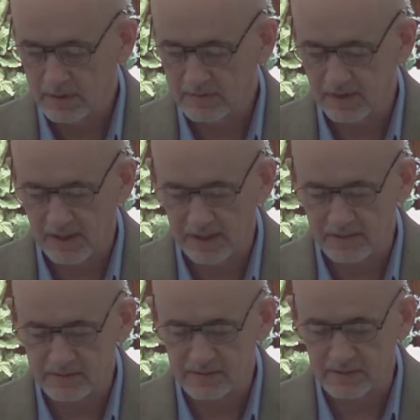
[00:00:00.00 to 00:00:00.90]

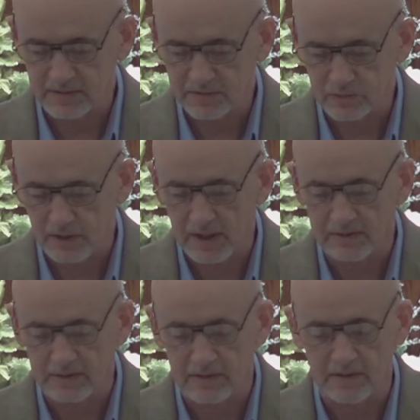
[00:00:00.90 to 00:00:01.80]
is
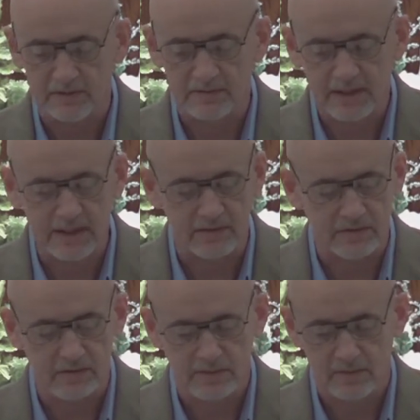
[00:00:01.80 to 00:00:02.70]
trying to
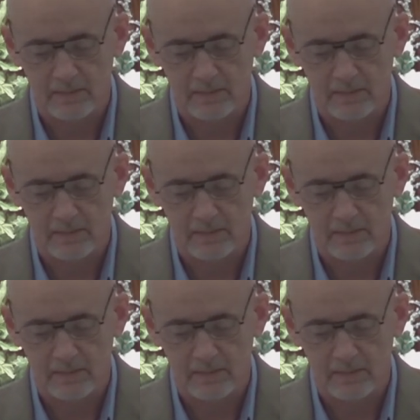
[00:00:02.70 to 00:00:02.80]
teach.